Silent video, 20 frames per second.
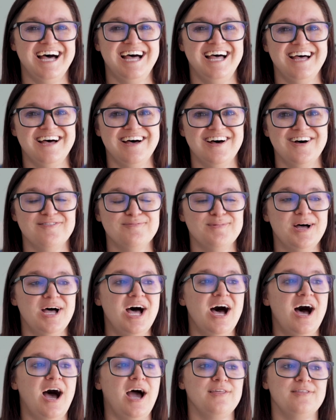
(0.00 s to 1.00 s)

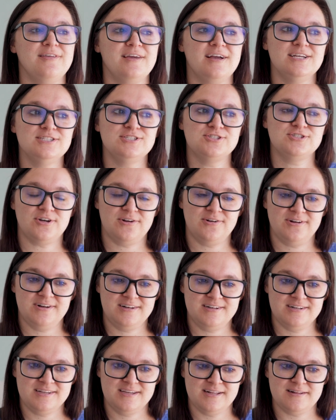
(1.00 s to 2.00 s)
I think I
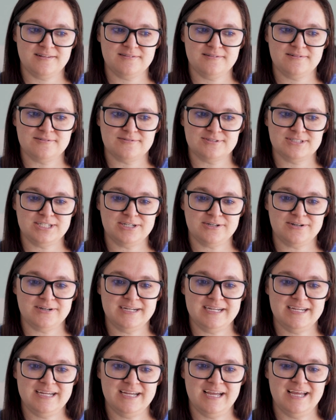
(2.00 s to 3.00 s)
started to get a little
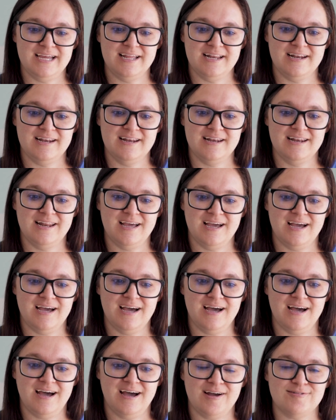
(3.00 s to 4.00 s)
teary, and
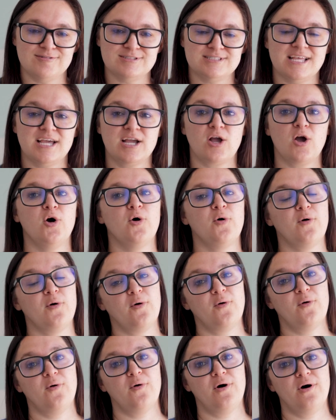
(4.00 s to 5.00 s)
I was like,
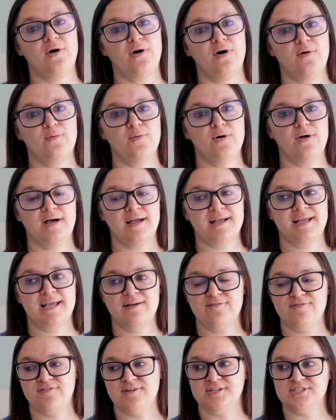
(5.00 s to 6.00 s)
oh, well, I
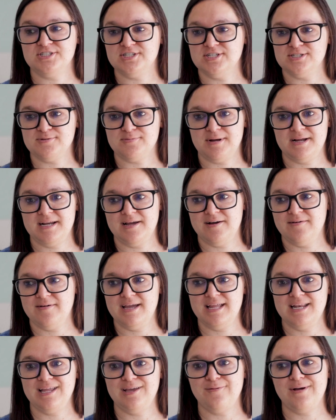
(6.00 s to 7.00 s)
can't finish this right now
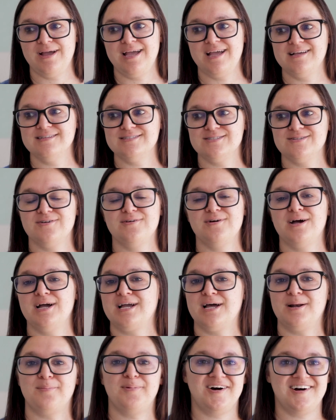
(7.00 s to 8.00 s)
anyway, so I
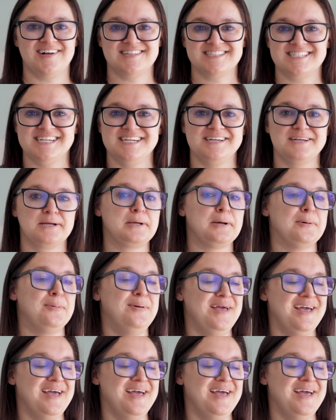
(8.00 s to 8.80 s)
gotta pause it and go